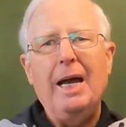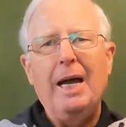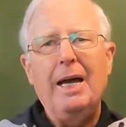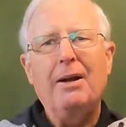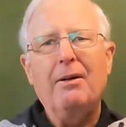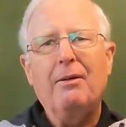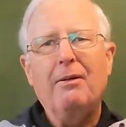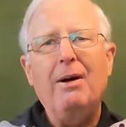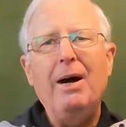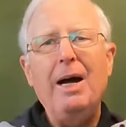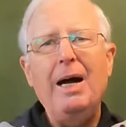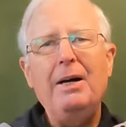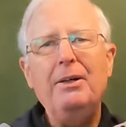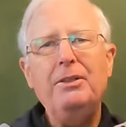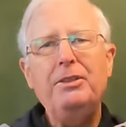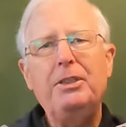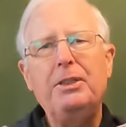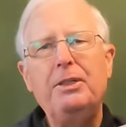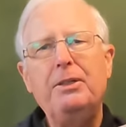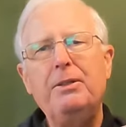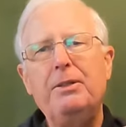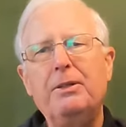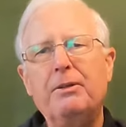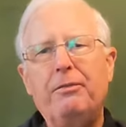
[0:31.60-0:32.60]
and
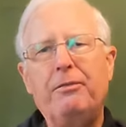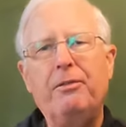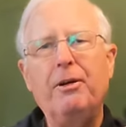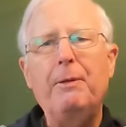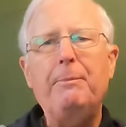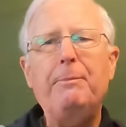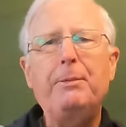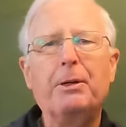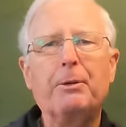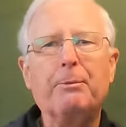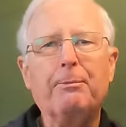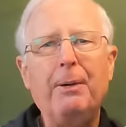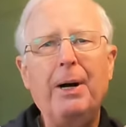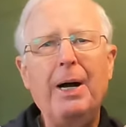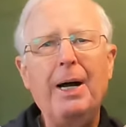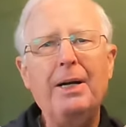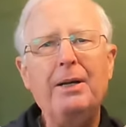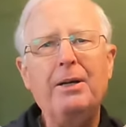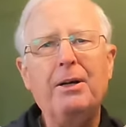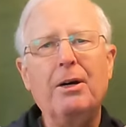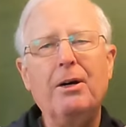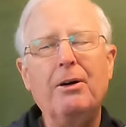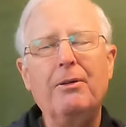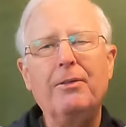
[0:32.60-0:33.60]
allows you to flip your
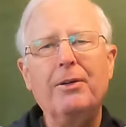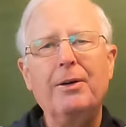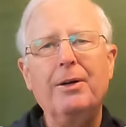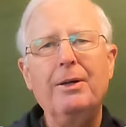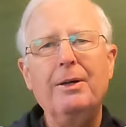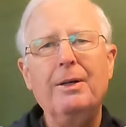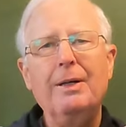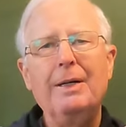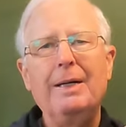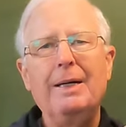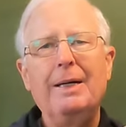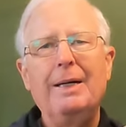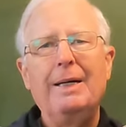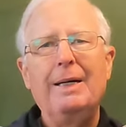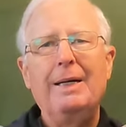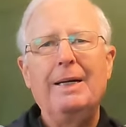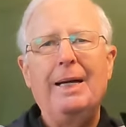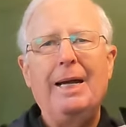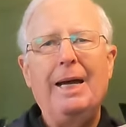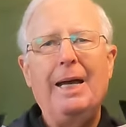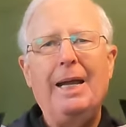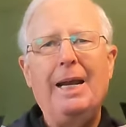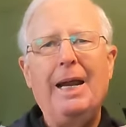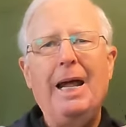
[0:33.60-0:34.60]
bike over
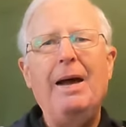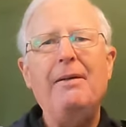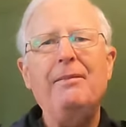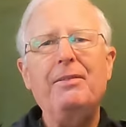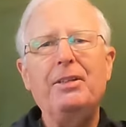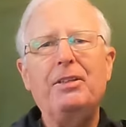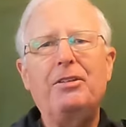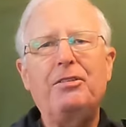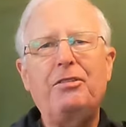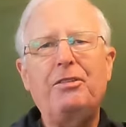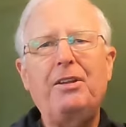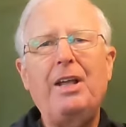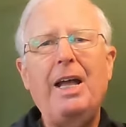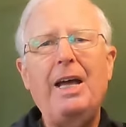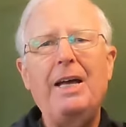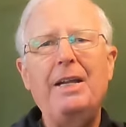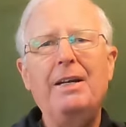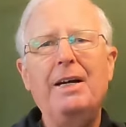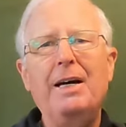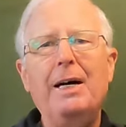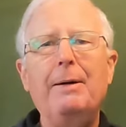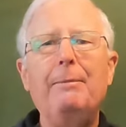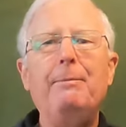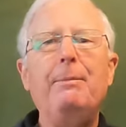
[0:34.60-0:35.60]
and have it
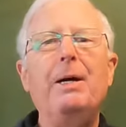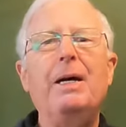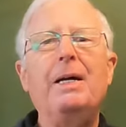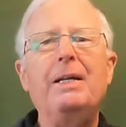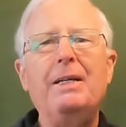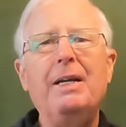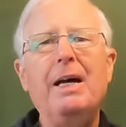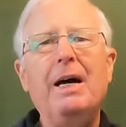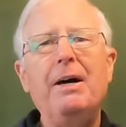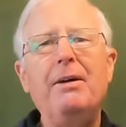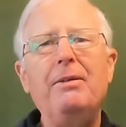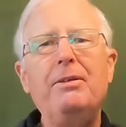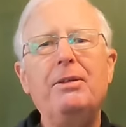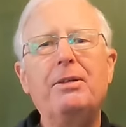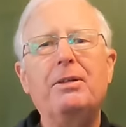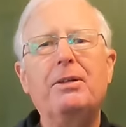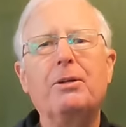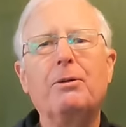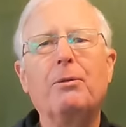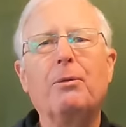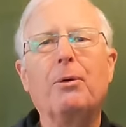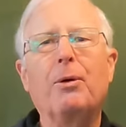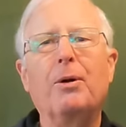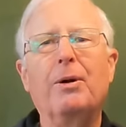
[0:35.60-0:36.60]
stand up, and now you
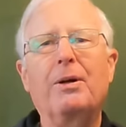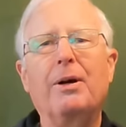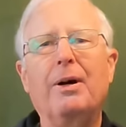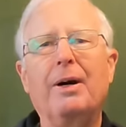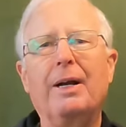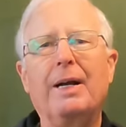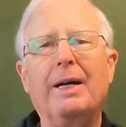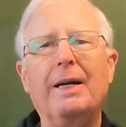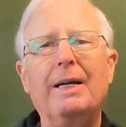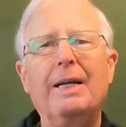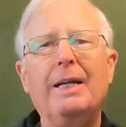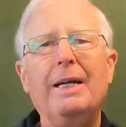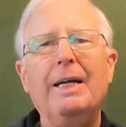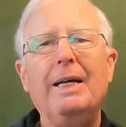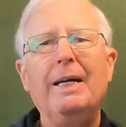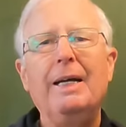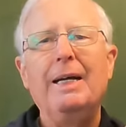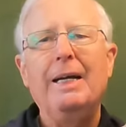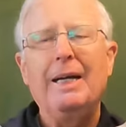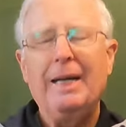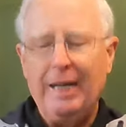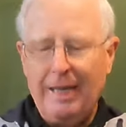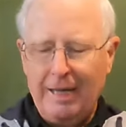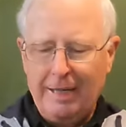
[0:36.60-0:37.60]
can work on it.
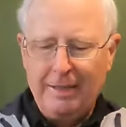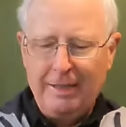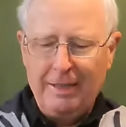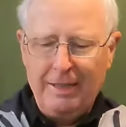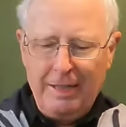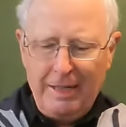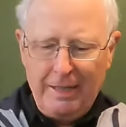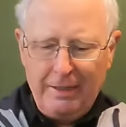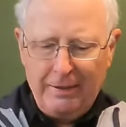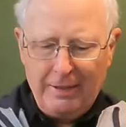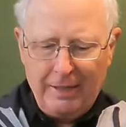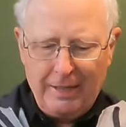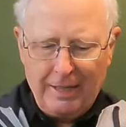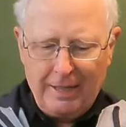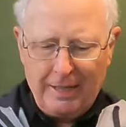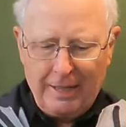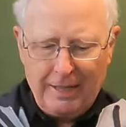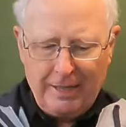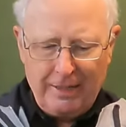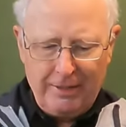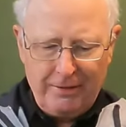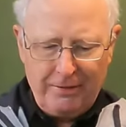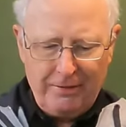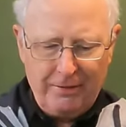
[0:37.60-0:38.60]
And the neat thing
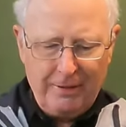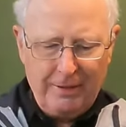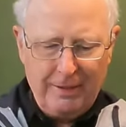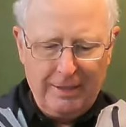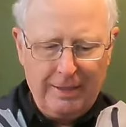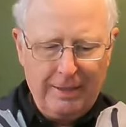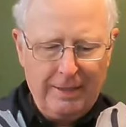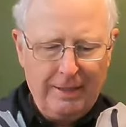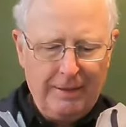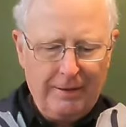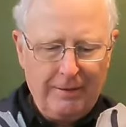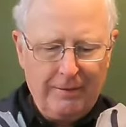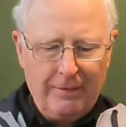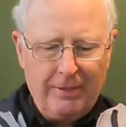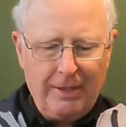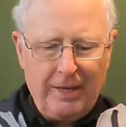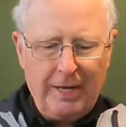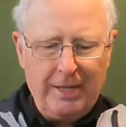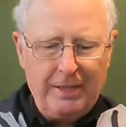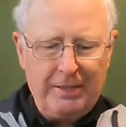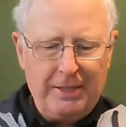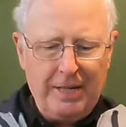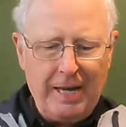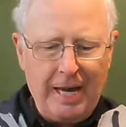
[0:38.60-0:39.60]
is
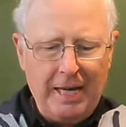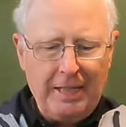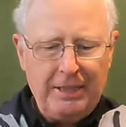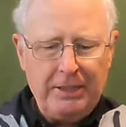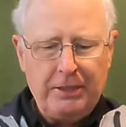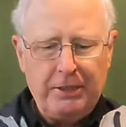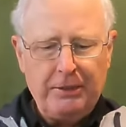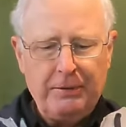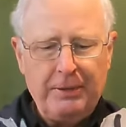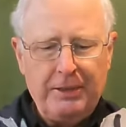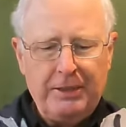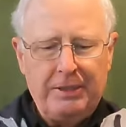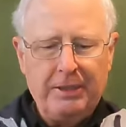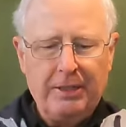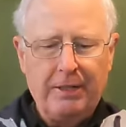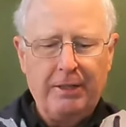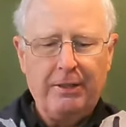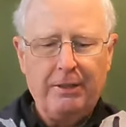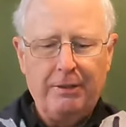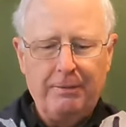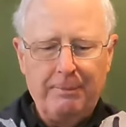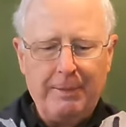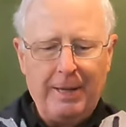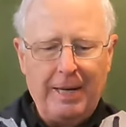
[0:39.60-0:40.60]
they attach to each
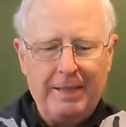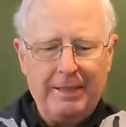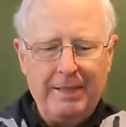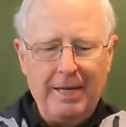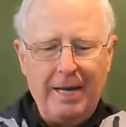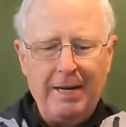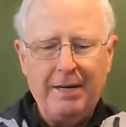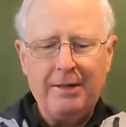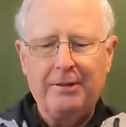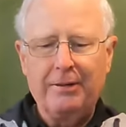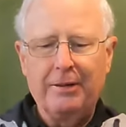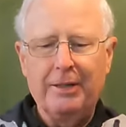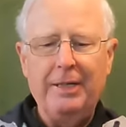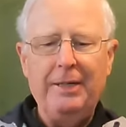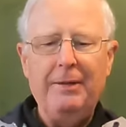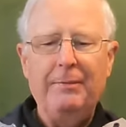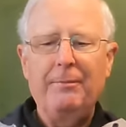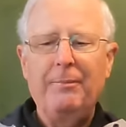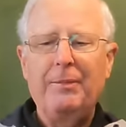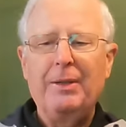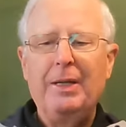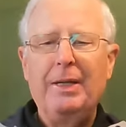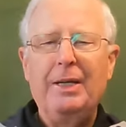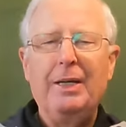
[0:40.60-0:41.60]
other
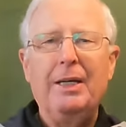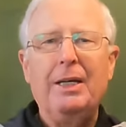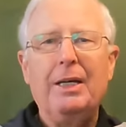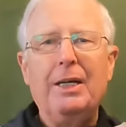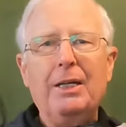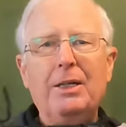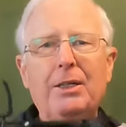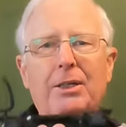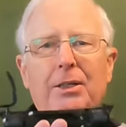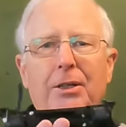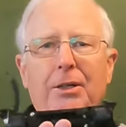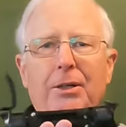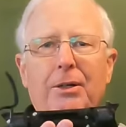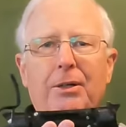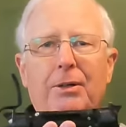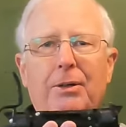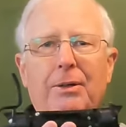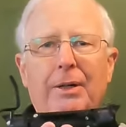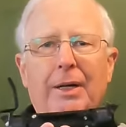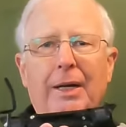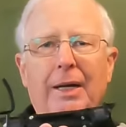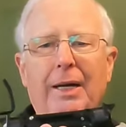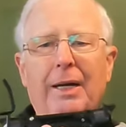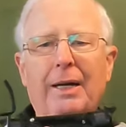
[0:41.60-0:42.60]
magnetically
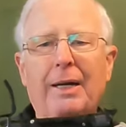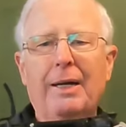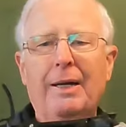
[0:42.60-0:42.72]
into